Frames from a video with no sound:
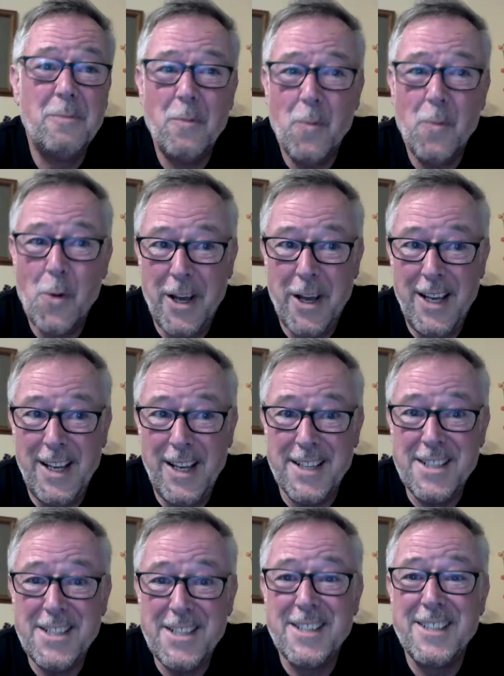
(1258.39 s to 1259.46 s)
what it
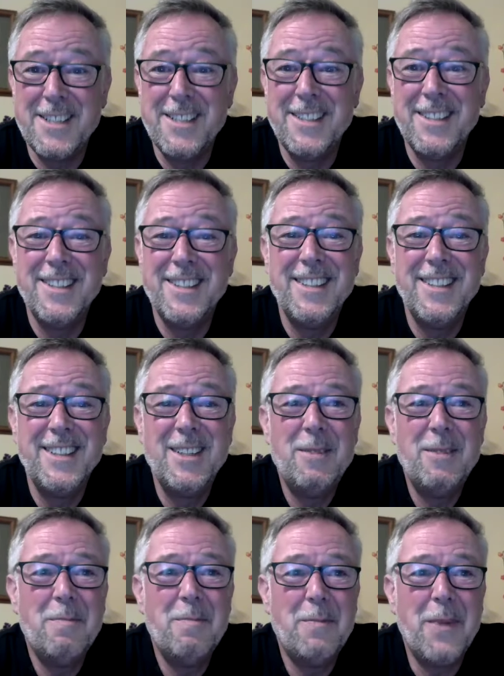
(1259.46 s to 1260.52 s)
is. Yeah.